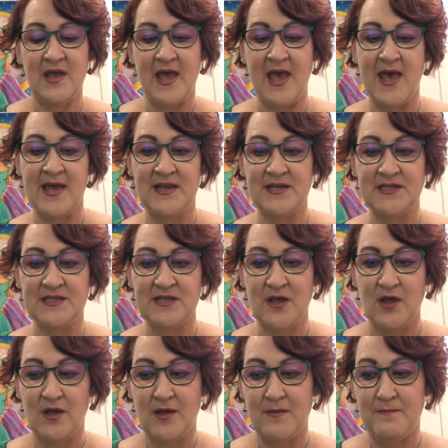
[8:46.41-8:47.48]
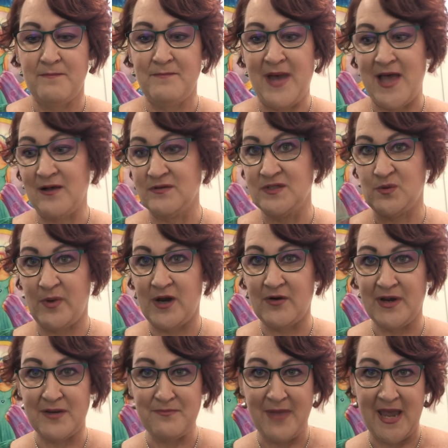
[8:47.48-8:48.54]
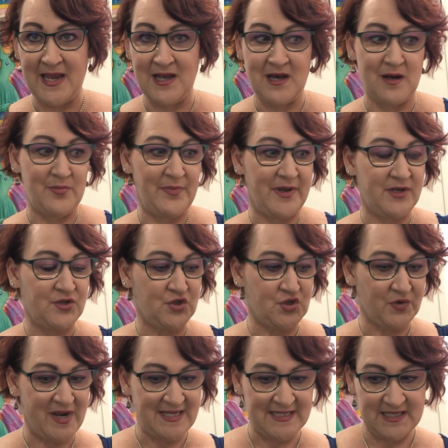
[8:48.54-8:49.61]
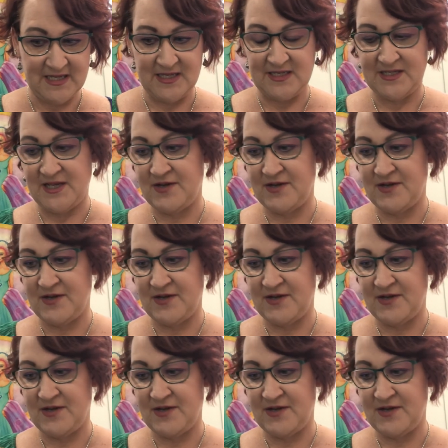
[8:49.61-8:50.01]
and males wearing makeup and dresses,